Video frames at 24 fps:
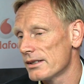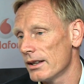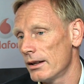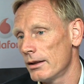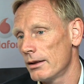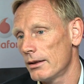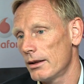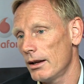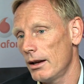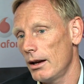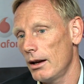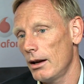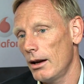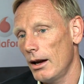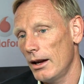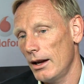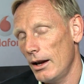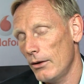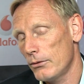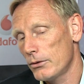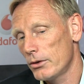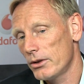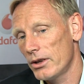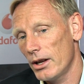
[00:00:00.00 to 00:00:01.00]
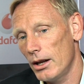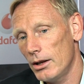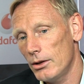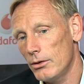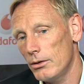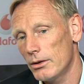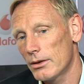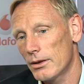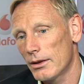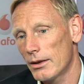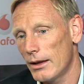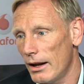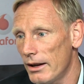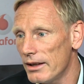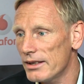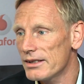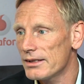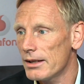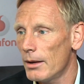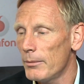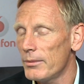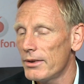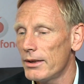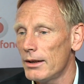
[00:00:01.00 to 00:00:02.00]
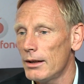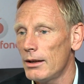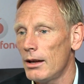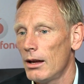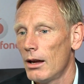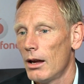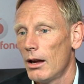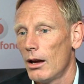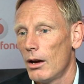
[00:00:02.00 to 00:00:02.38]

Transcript: And uh, I have to tell you, that is something